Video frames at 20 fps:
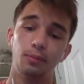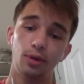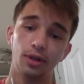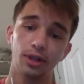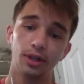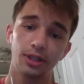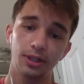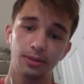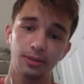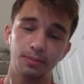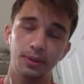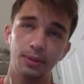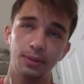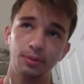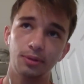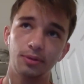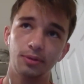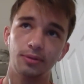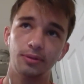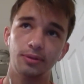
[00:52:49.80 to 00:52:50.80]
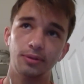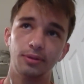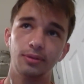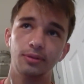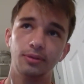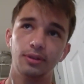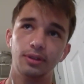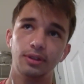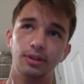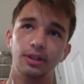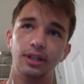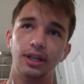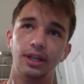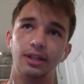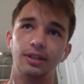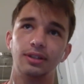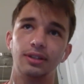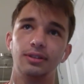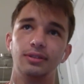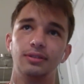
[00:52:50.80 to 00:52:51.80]
good people,
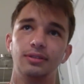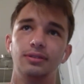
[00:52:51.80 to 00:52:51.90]
like,